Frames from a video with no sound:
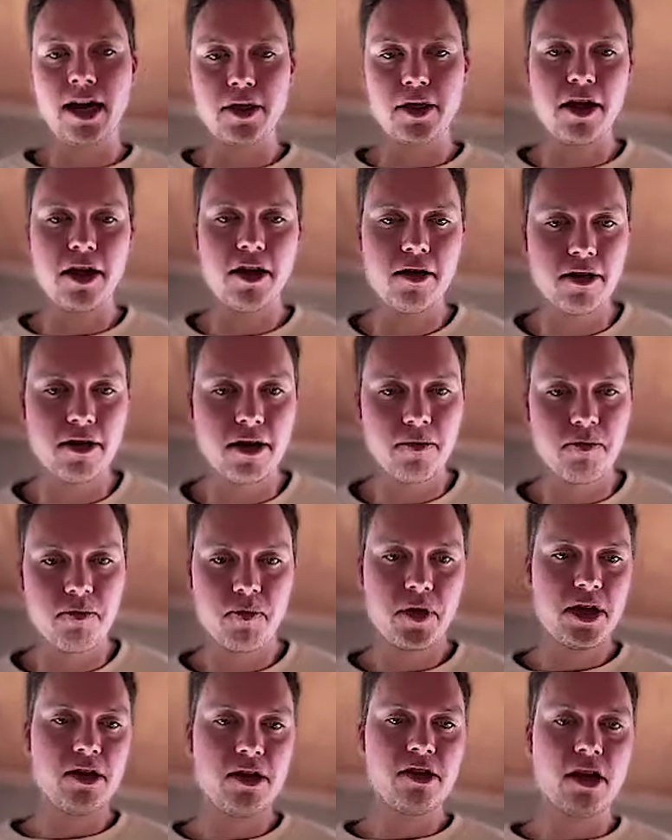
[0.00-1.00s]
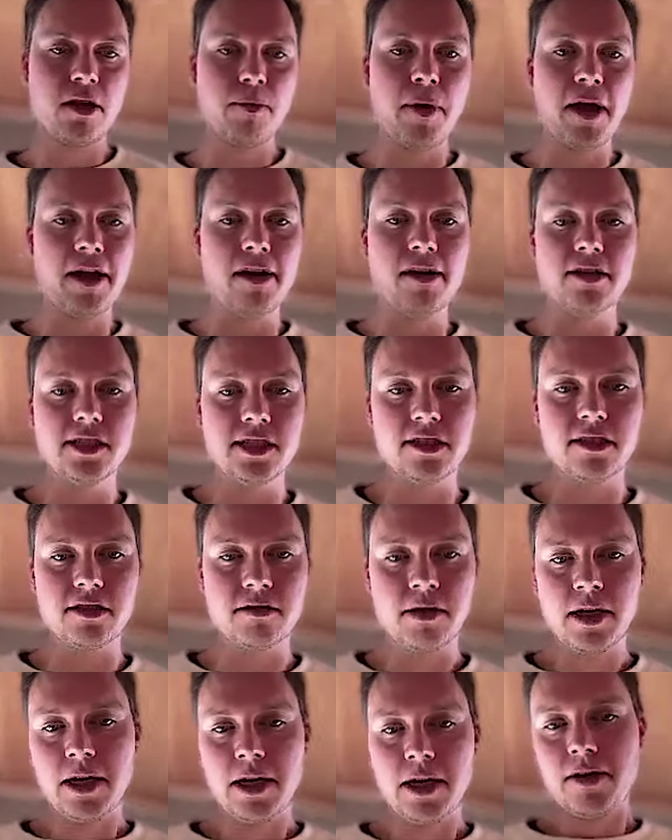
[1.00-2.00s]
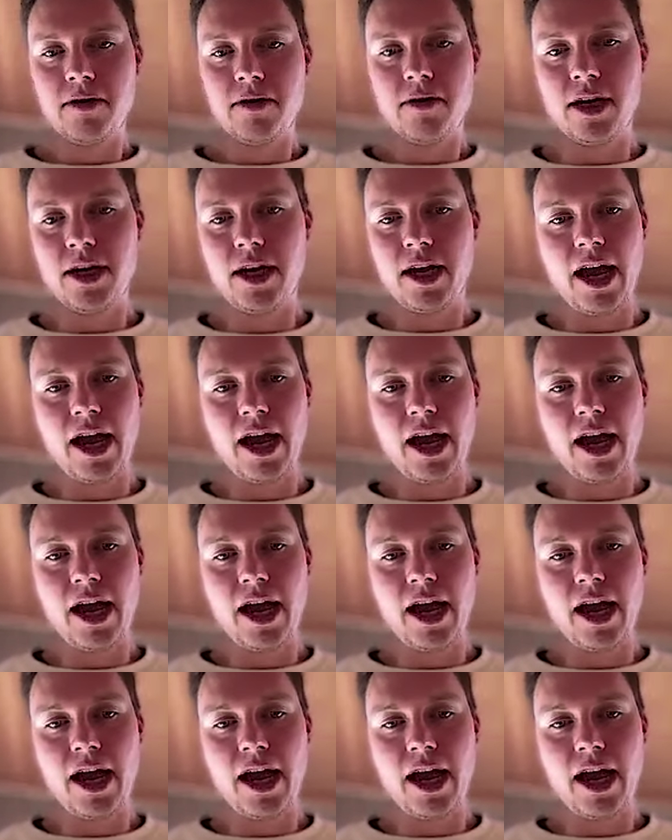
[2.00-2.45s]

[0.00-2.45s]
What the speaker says: Like there are interdependencies, right?